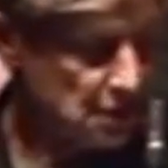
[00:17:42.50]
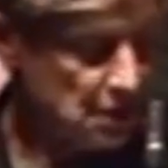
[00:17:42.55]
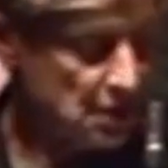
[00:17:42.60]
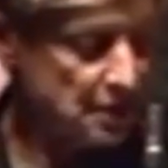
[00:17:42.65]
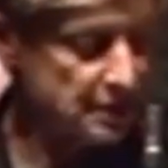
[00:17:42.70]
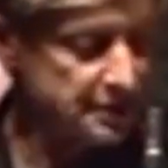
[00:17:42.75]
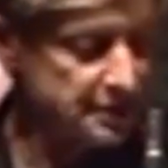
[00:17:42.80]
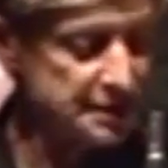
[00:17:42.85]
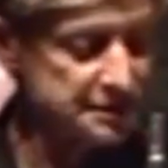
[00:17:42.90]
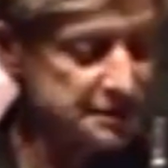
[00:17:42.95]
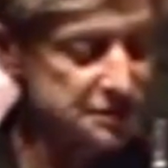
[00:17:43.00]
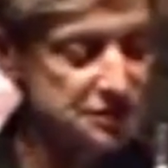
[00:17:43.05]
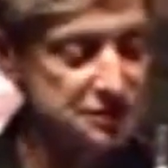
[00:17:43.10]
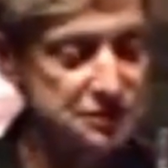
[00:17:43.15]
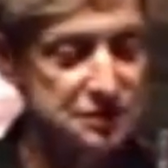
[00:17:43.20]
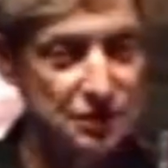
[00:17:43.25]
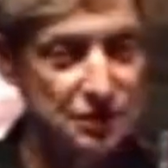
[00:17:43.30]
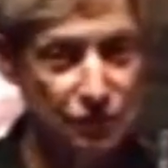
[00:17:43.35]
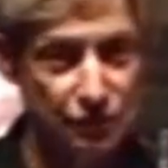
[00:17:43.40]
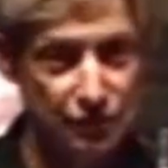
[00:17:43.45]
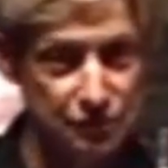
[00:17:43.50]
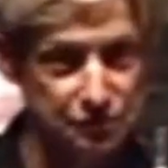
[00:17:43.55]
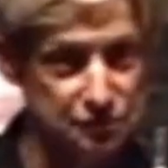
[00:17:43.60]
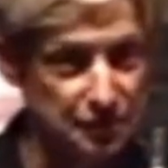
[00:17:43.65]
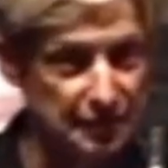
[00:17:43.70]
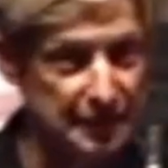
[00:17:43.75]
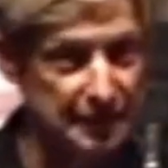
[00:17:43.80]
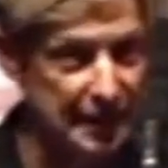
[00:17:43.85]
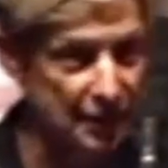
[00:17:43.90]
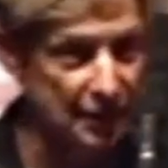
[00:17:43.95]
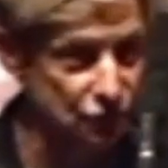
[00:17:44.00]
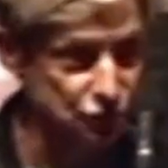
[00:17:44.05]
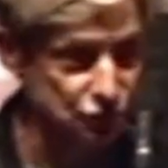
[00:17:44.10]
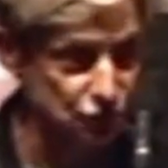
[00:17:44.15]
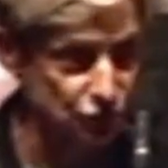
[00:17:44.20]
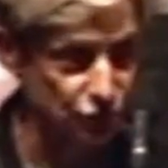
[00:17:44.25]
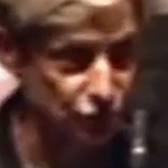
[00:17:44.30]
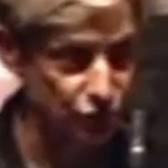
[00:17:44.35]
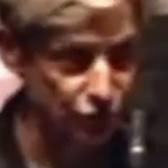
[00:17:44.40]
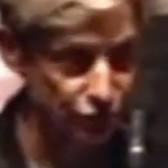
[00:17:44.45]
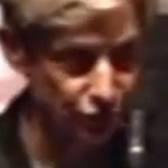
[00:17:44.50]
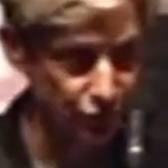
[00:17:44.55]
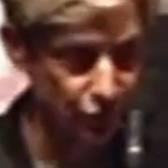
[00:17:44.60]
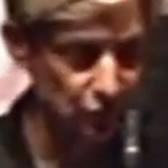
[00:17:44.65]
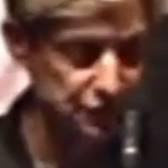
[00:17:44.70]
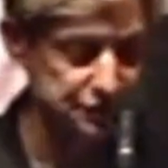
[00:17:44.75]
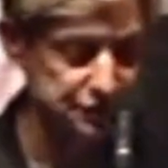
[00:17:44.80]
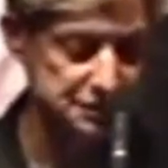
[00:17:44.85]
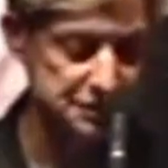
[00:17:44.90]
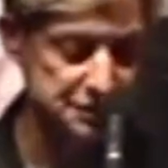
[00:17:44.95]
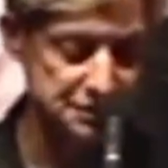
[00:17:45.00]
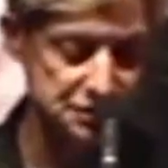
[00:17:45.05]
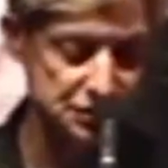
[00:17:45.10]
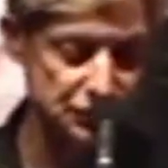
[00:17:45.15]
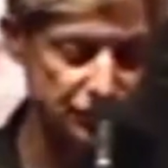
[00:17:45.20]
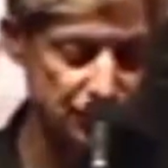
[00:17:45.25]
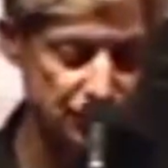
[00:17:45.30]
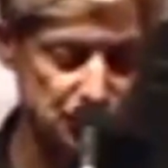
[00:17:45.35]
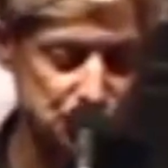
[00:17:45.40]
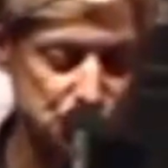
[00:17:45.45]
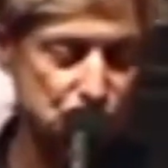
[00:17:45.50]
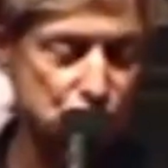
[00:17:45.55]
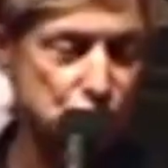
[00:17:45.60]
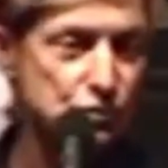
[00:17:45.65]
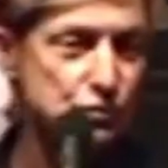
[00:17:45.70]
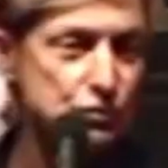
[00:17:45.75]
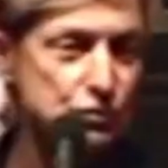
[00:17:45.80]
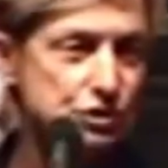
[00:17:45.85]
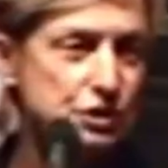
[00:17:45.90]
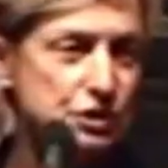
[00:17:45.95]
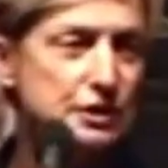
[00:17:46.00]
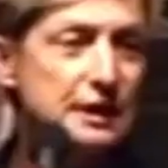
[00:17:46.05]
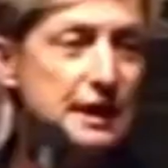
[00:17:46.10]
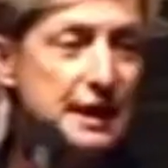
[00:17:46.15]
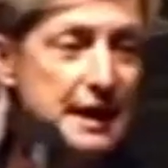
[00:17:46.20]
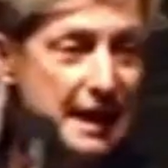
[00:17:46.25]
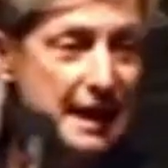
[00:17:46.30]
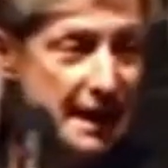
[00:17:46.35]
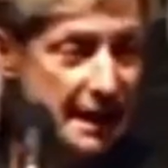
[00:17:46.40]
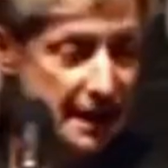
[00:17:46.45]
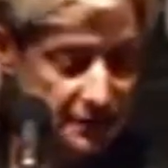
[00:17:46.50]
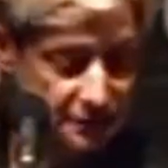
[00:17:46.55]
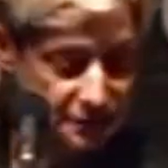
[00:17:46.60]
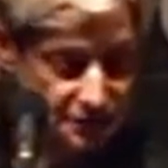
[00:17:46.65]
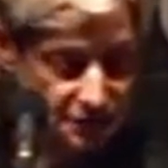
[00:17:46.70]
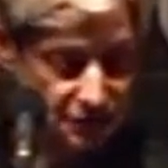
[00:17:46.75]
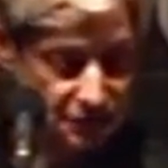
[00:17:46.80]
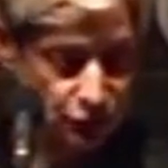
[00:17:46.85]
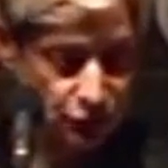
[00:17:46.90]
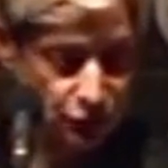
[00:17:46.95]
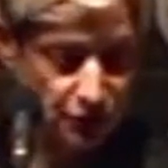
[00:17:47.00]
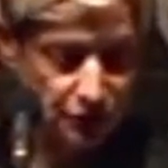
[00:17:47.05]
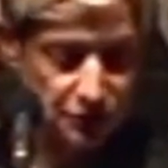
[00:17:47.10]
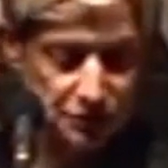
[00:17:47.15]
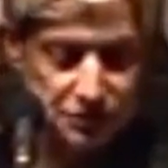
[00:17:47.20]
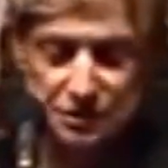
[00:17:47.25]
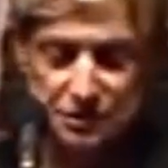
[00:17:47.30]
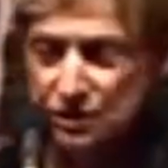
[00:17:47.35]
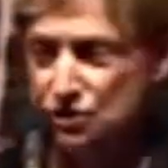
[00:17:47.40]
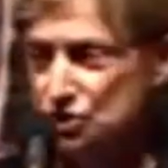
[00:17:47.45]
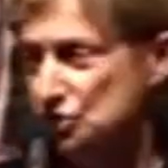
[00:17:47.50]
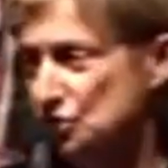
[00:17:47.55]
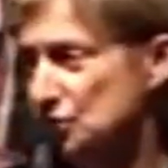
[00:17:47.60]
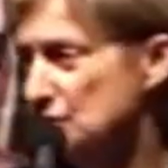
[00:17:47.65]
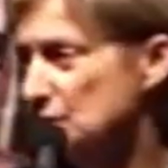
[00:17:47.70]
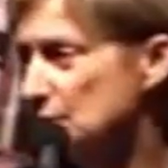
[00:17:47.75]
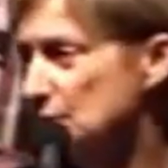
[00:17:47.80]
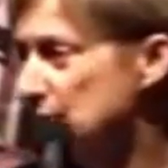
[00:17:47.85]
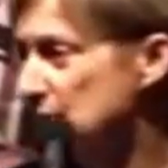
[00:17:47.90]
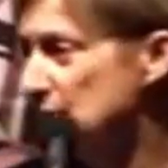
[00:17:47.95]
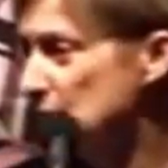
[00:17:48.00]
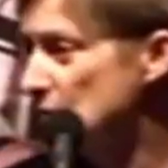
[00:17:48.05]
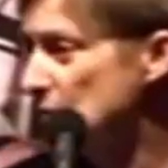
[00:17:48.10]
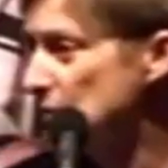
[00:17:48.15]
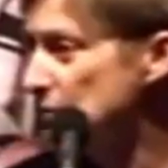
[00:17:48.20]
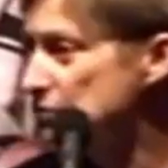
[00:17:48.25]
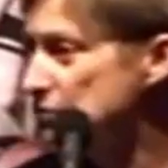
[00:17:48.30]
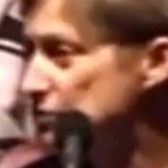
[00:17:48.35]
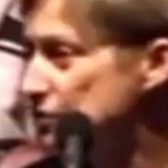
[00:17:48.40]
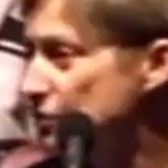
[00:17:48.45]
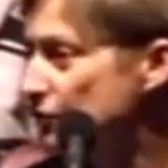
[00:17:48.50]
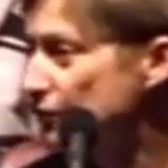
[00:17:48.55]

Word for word: are necessary to counter the forces of exclusion and derealization, but also